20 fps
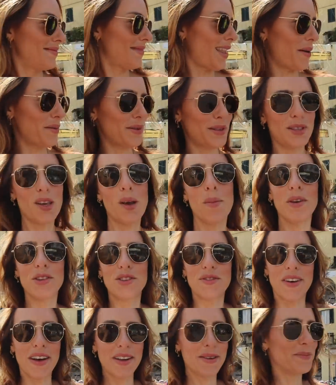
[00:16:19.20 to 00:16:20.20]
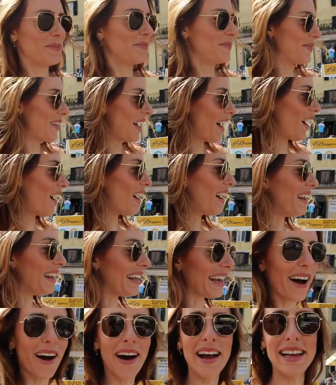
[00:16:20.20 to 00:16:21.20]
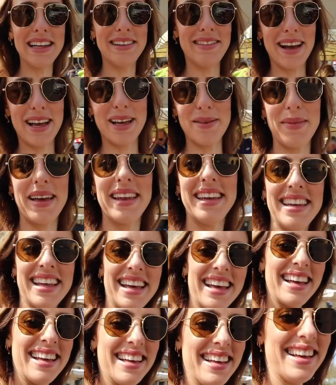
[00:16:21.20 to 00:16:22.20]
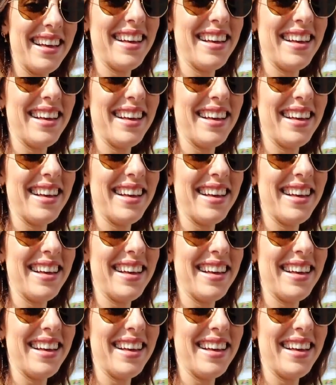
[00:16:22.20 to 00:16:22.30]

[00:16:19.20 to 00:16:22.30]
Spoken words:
That was so much fun. Highly, highly recommend it.